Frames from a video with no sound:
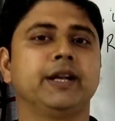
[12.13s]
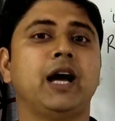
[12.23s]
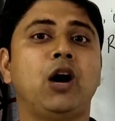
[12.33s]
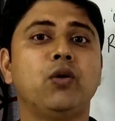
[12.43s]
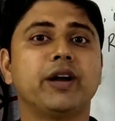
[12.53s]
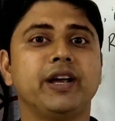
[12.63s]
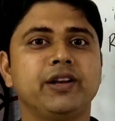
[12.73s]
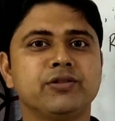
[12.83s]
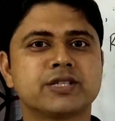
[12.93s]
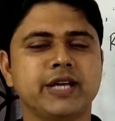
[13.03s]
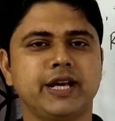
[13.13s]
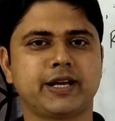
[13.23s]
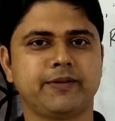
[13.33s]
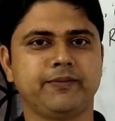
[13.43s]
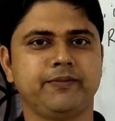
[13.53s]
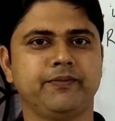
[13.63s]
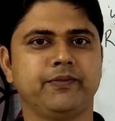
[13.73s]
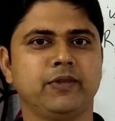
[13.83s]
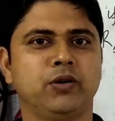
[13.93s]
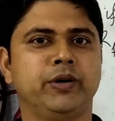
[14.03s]
How can you
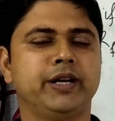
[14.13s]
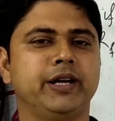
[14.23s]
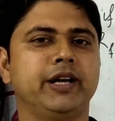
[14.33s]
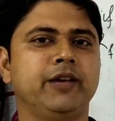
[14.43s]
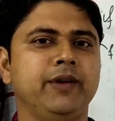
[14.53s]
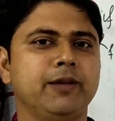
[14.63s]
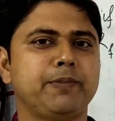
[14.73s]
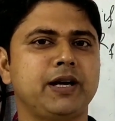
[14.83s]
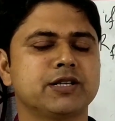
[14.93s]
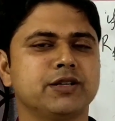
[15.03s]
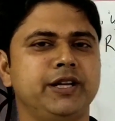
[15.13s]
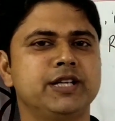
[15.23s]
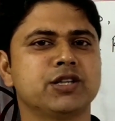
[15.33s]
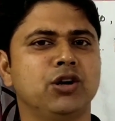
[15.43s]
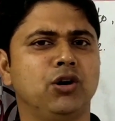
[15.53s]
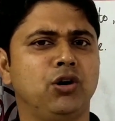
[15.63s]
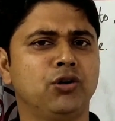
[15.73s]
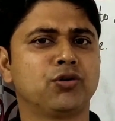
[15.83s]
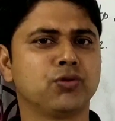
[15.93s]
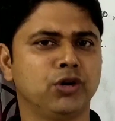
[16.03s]
check whether a given function is
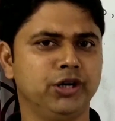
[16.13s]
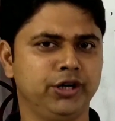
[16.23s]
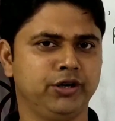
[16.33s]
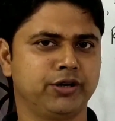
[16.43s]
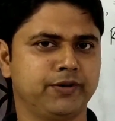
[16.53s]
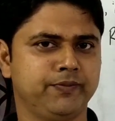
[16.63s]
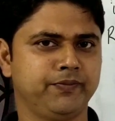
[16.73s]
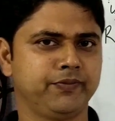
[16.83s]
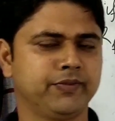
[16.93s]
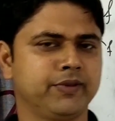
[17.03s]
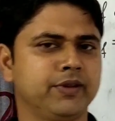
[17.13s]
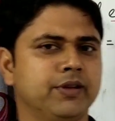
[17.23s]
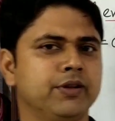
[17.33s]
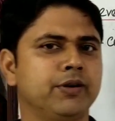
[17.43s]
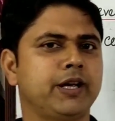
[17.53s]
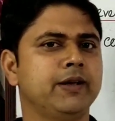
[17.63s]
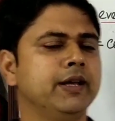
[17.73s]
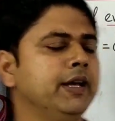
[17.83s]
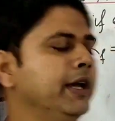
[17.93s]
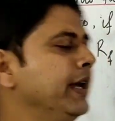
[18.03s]
onto or not? Okay.